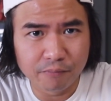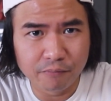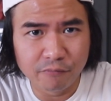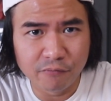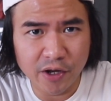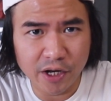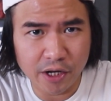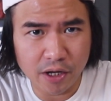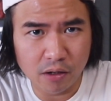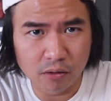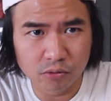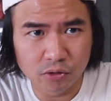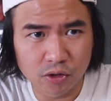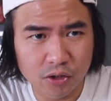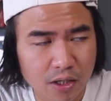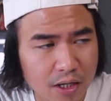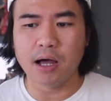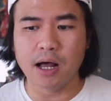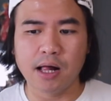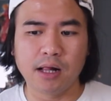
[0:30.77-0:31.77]

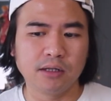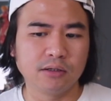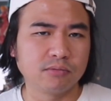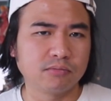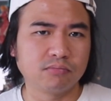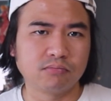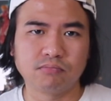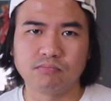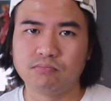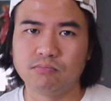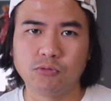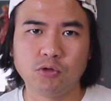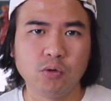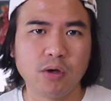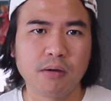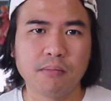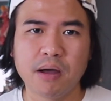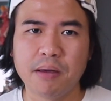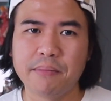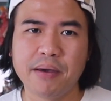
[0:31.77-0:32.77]
videos. I'll
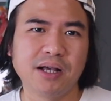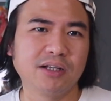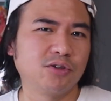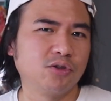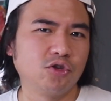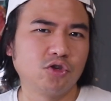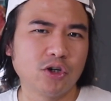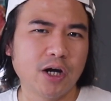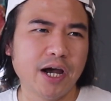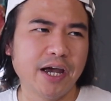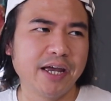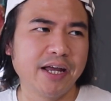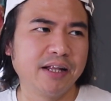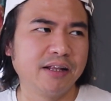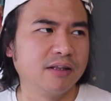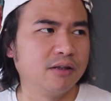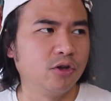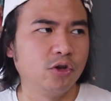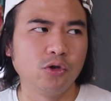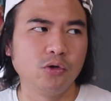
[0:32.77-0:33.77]
doing my best to try
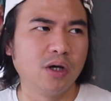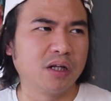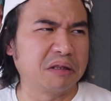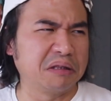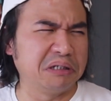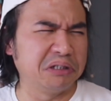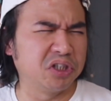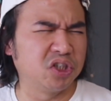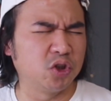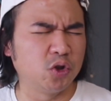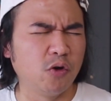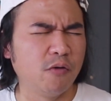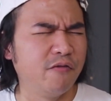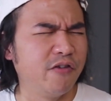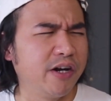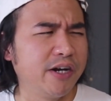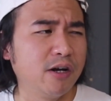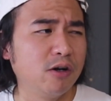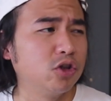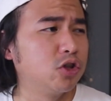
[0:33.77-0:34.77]
and do at least 2
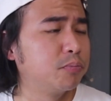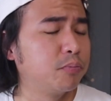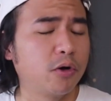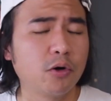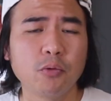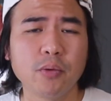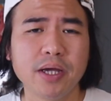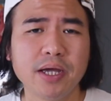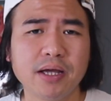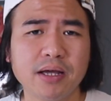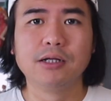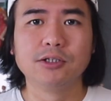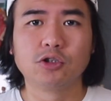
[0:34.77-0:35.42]
videos per week.